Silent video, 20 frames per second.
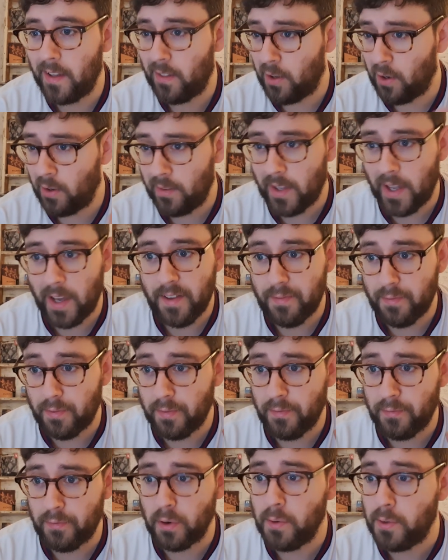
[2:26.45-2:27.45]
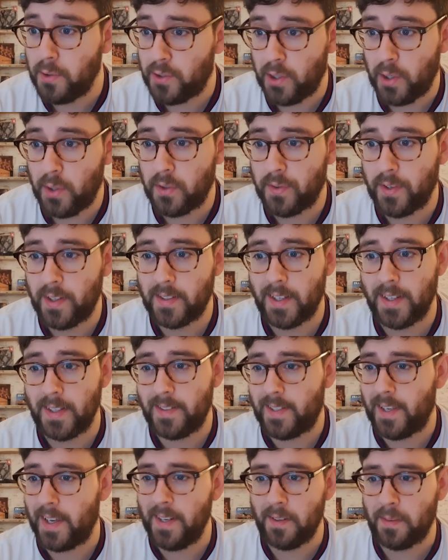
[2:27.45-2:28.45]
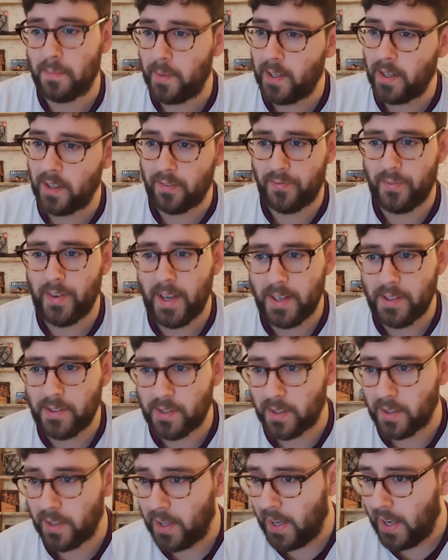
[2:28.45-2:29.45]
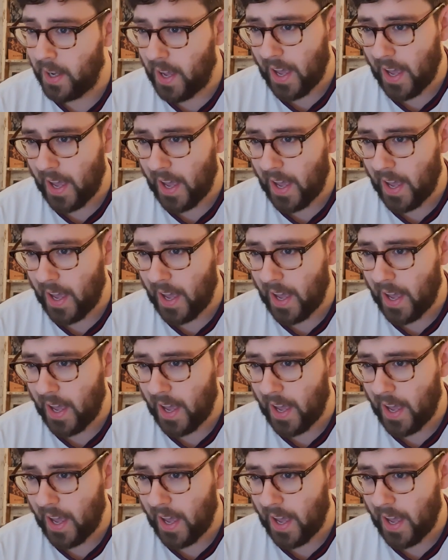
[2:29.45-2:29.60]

long life fruit juice, things like tinned meat and fish, and